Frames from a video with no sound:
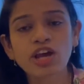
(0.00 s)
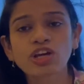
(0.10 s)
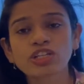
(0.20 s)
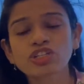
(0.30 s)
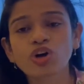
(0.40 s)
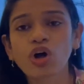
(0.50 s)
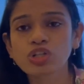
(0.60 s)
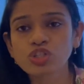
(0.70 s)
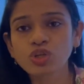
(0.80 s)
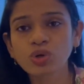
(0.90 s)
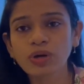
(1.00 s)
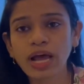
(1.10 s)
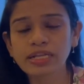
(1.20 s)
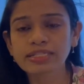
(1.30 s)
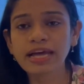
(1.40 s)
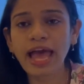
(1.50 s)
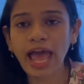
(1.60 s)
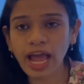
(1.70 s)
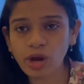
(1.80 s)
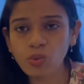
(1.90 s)
It is also known as the
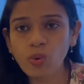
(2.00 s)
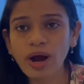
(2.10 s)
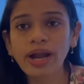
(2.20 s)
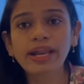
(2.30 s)
acquired